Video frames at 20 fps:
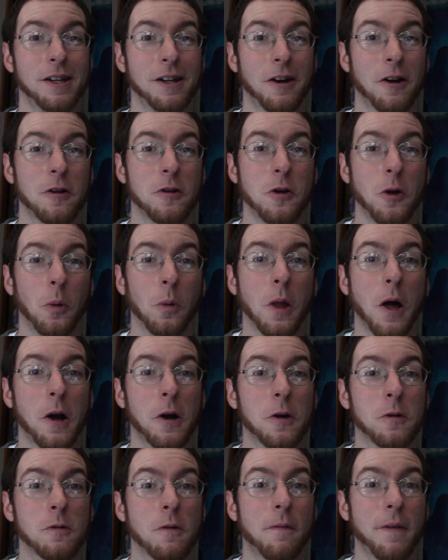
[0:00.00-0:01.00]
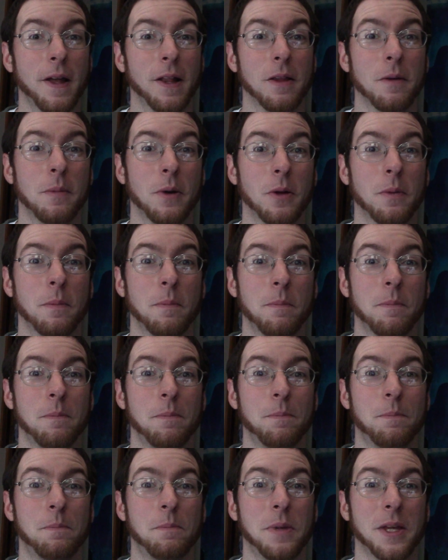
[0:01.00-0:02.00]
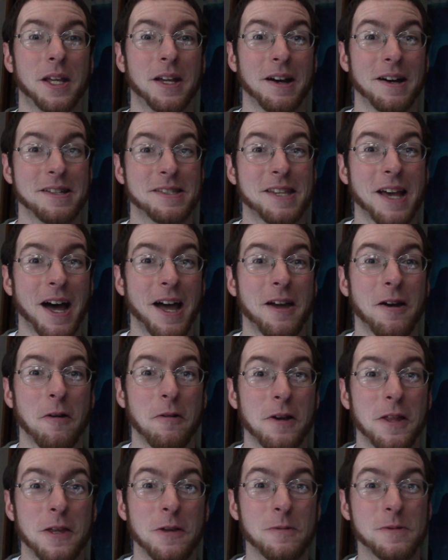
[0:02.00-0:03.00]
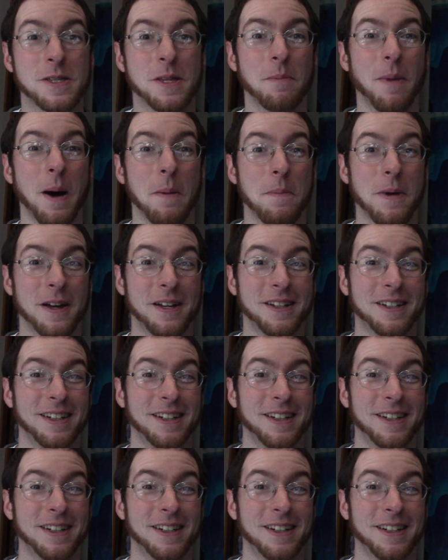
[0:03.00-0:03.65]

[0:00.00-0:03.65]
are no longer available because I already used them up.